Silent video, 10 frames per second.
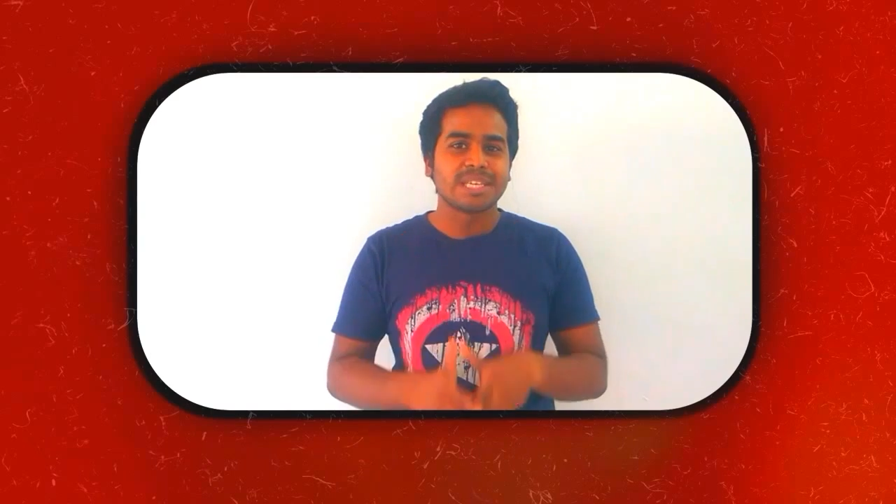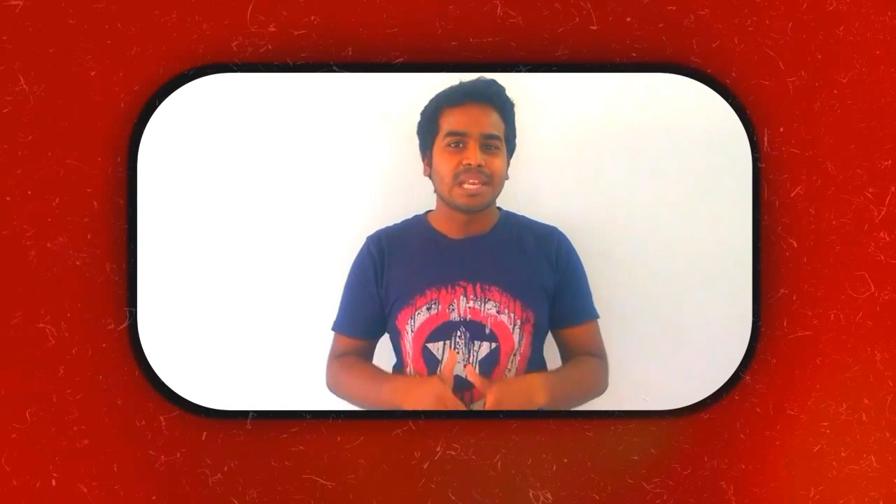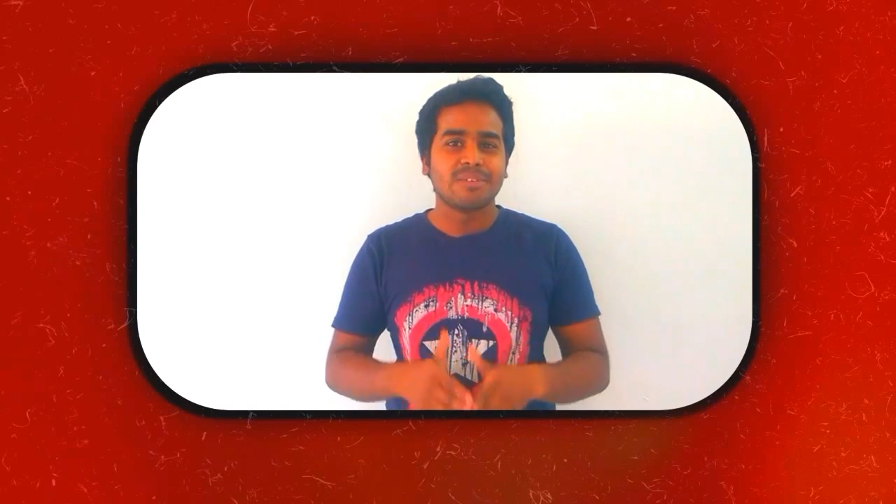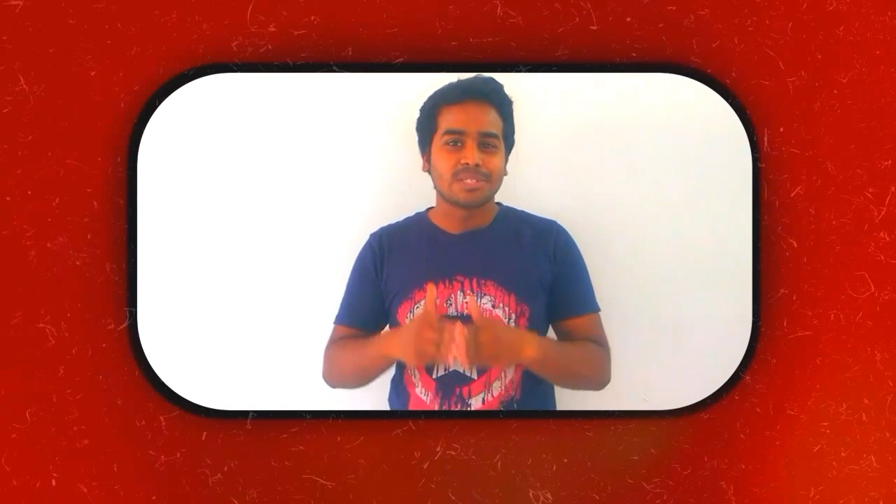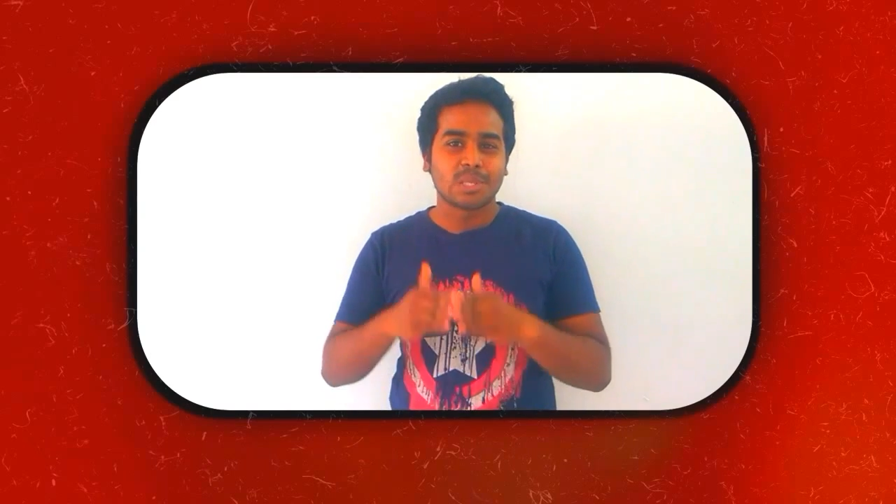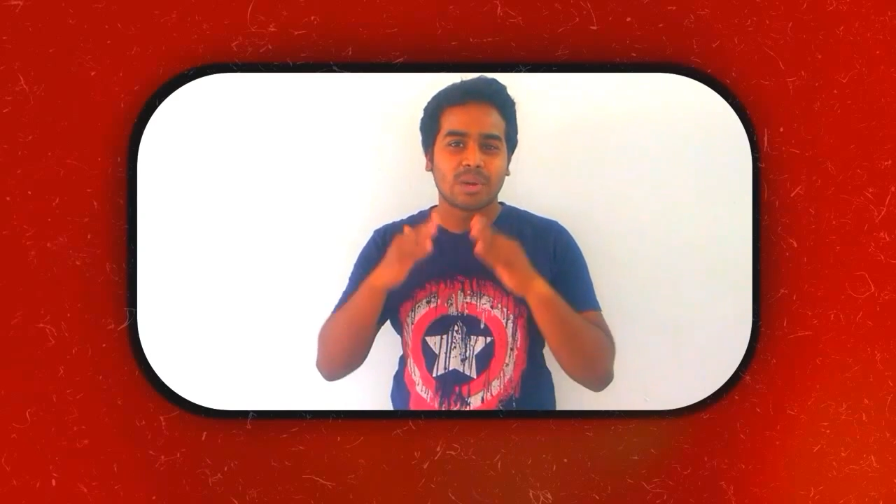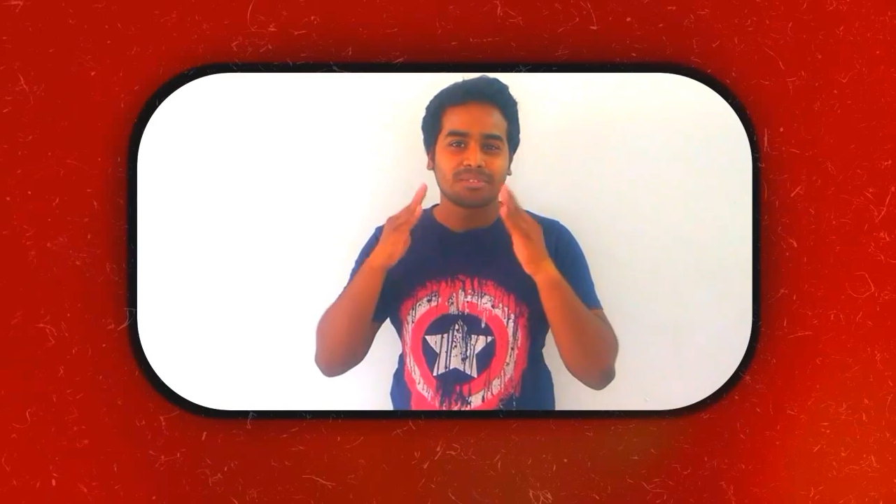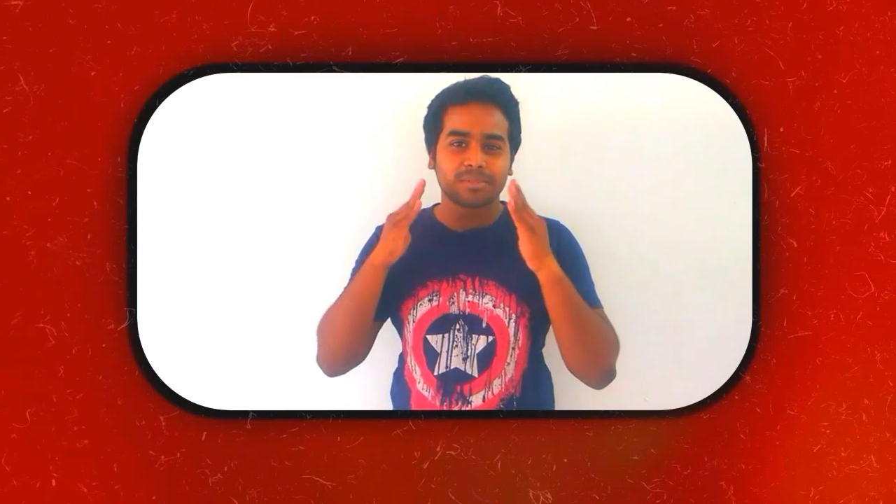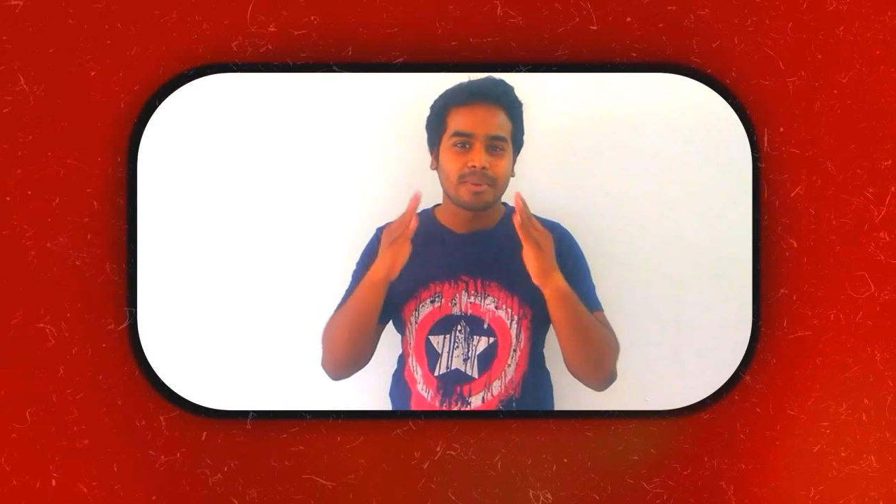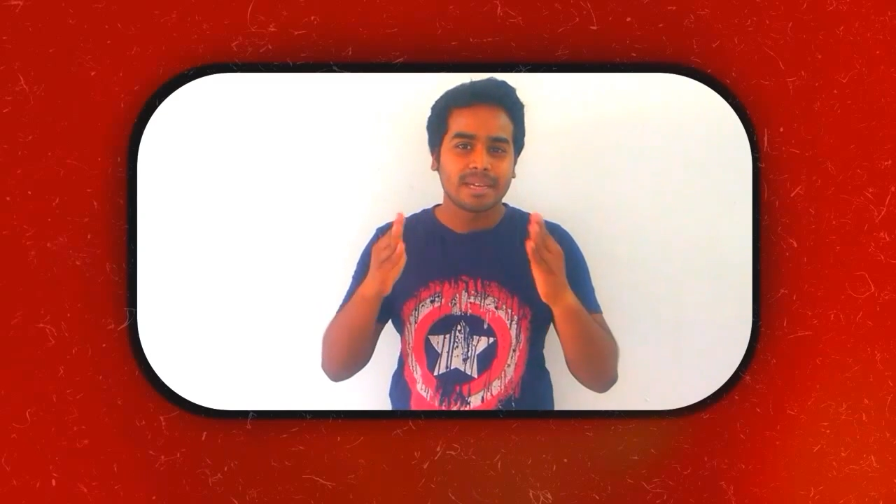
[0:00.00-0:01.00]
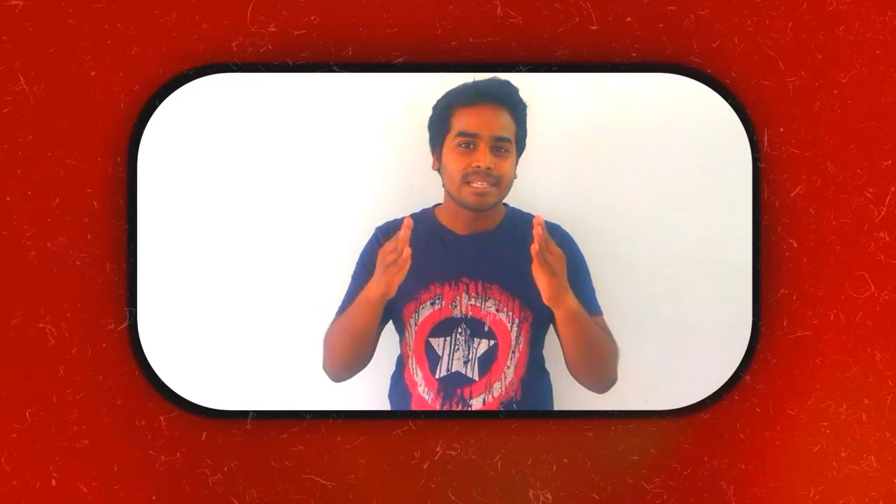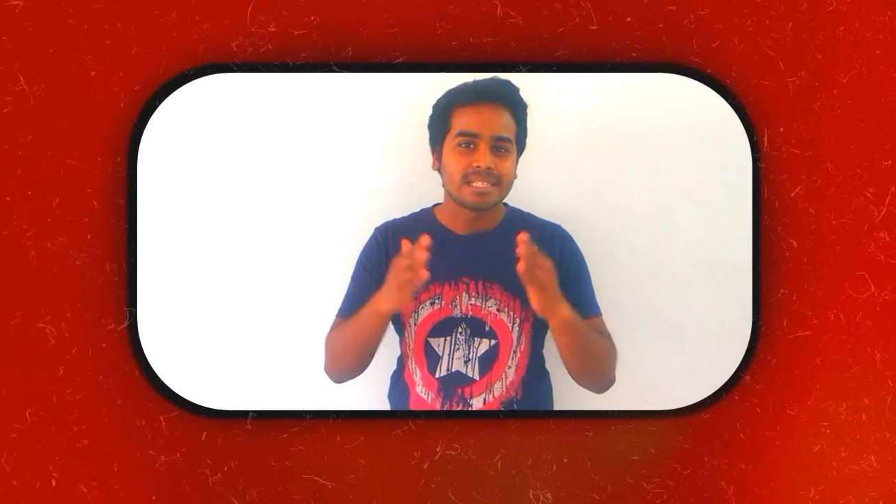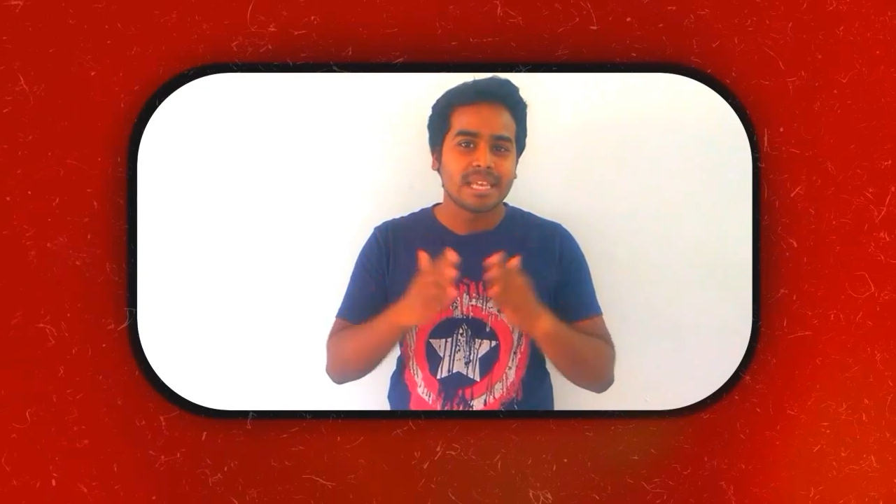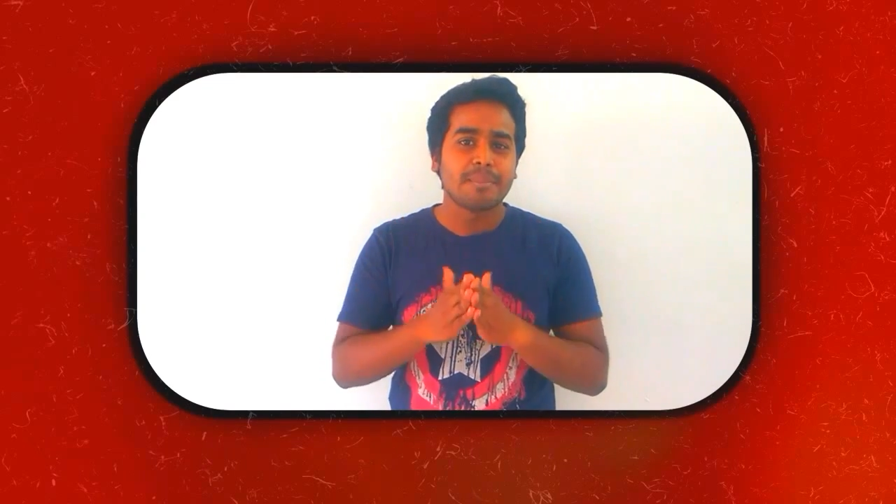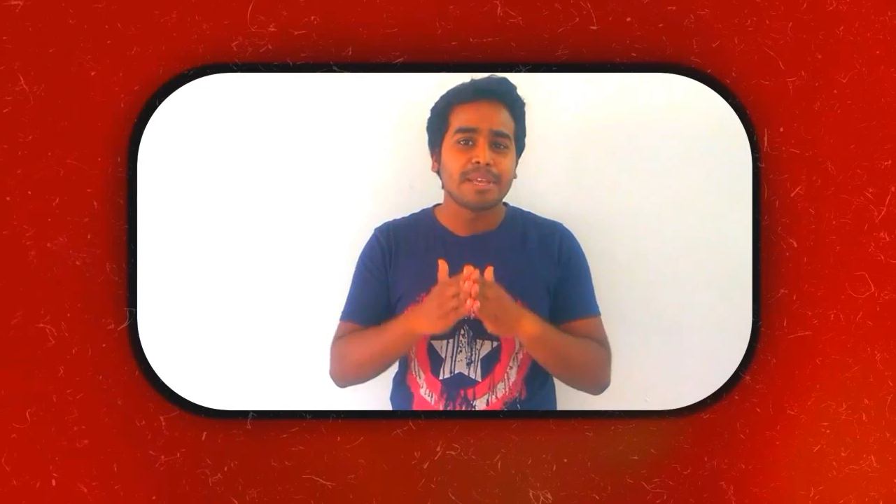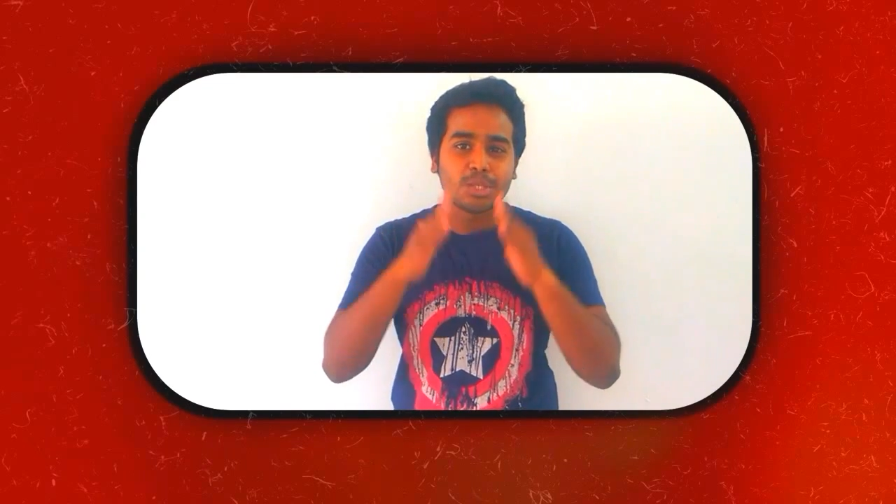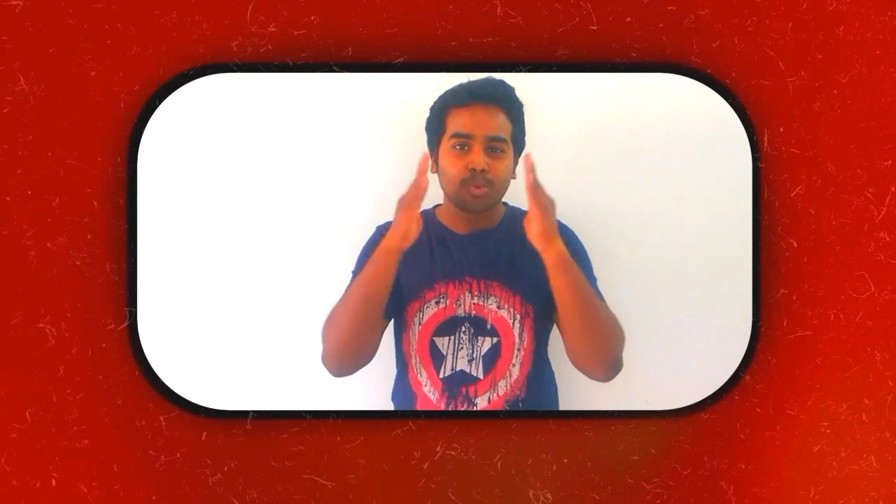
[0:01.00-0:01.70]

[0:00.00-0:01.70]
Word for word: delivers a lot of smiles and makes